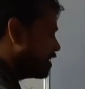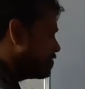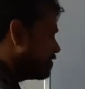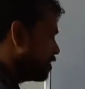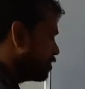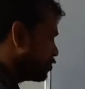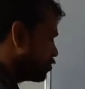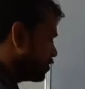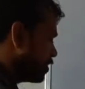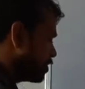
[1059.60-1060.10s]

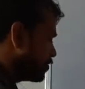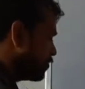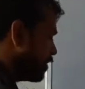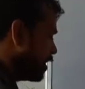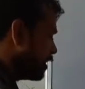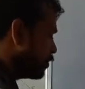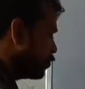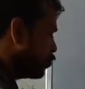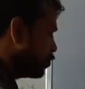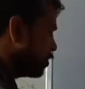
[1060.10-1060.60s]
values. That's why I
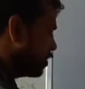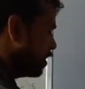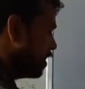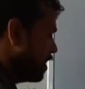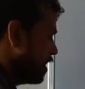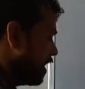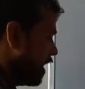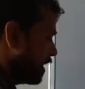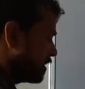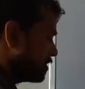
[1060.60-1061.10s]
took
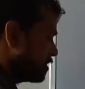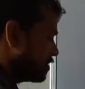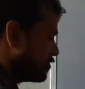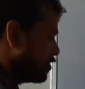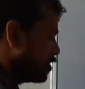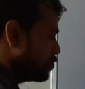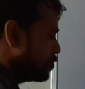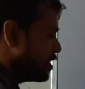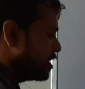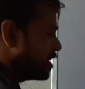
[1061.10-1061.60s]
x
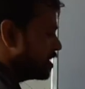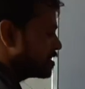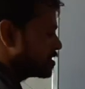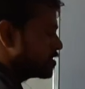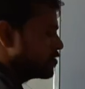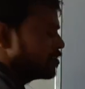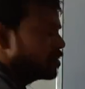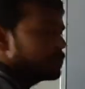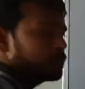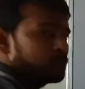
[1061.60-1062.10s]
square by a
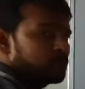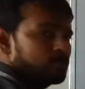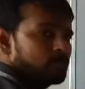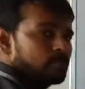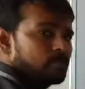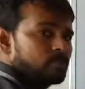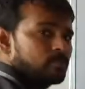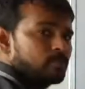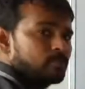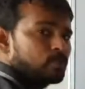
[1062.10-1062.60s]
square
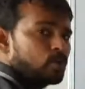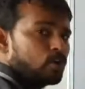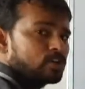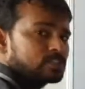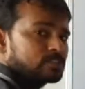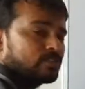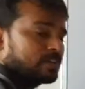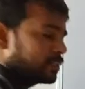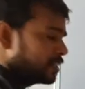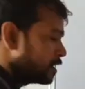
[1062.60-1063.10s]
cos
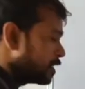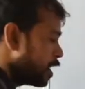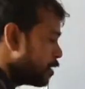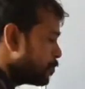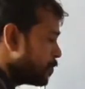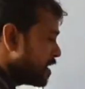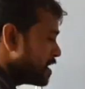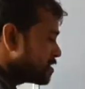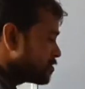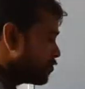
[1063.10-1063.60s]
square theta
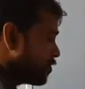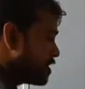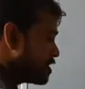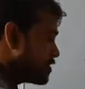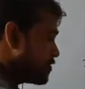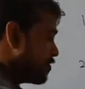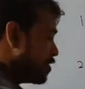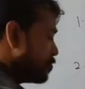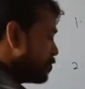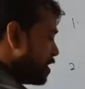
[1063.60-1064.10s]
plus y
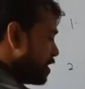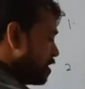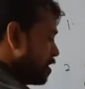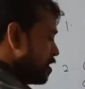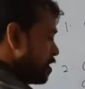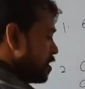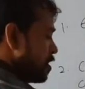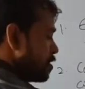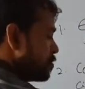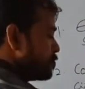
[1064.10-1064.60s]
square by
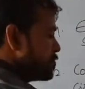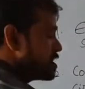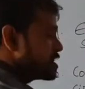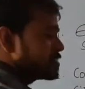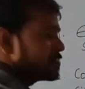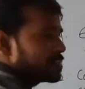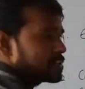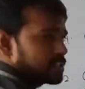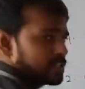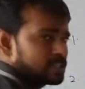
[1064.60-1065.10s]
b
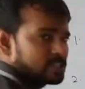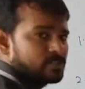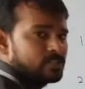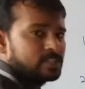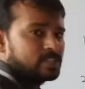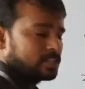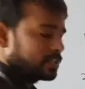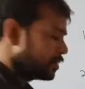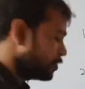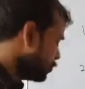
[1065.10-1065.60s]
square sin square
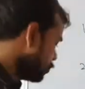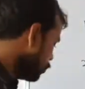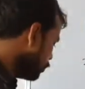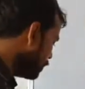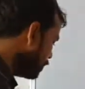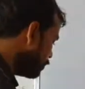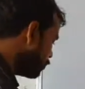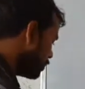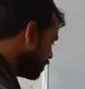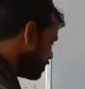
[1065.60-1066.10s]
theta. You don't
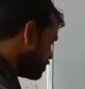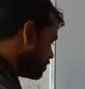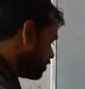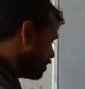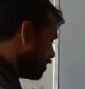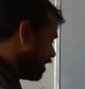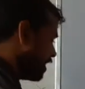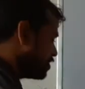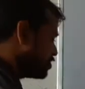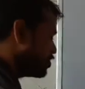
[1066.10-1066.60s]
need to
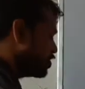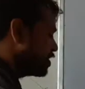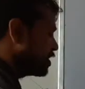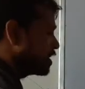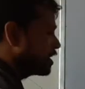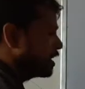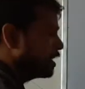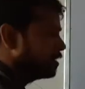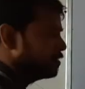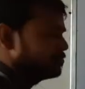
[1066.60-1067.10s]
consider h and
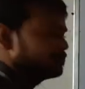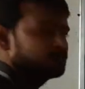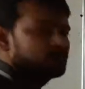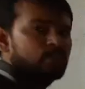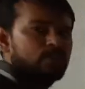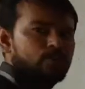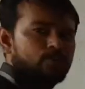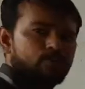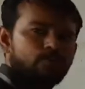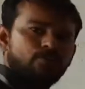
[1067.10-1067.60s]
k.
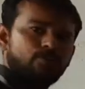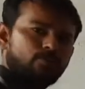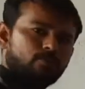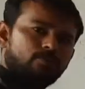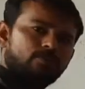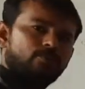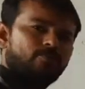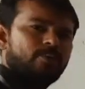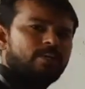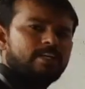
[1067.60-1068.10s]

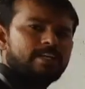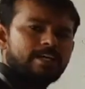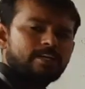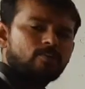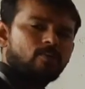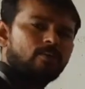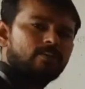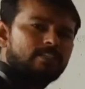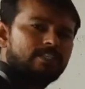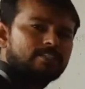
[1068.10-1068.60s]
You will get
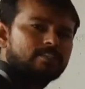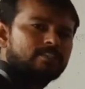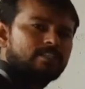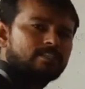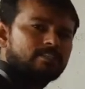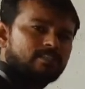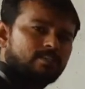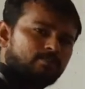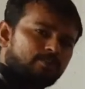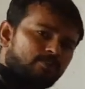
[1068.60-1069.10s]
all these
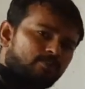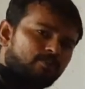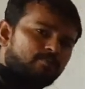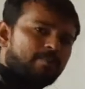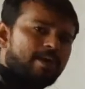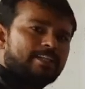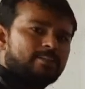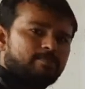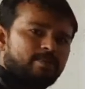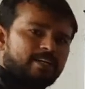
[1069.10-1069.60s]
things in your
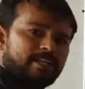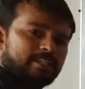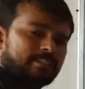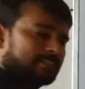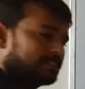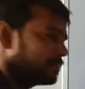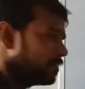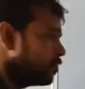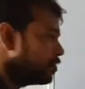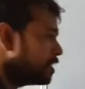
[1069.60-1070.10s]

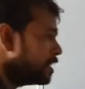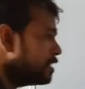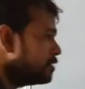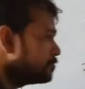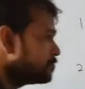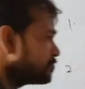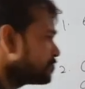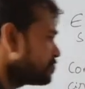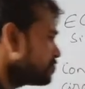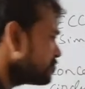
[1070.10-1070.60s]
mathematics. Okay,
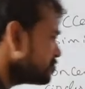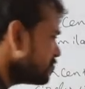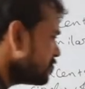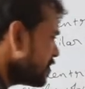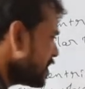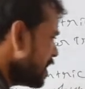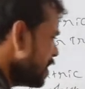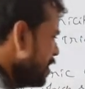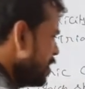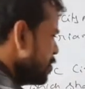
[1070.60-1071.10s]

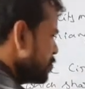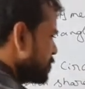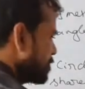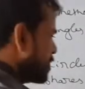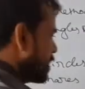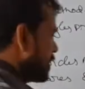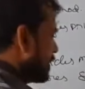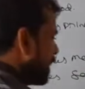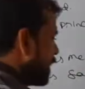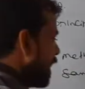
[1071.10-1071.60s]

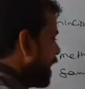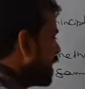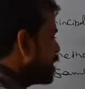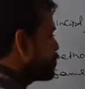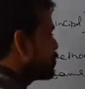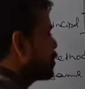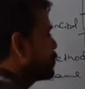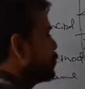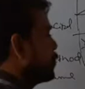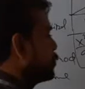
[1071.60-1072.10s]
Mr. De La Haye
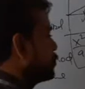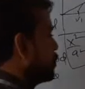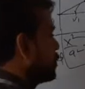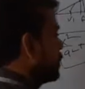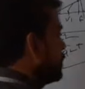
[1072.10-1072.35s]
proposed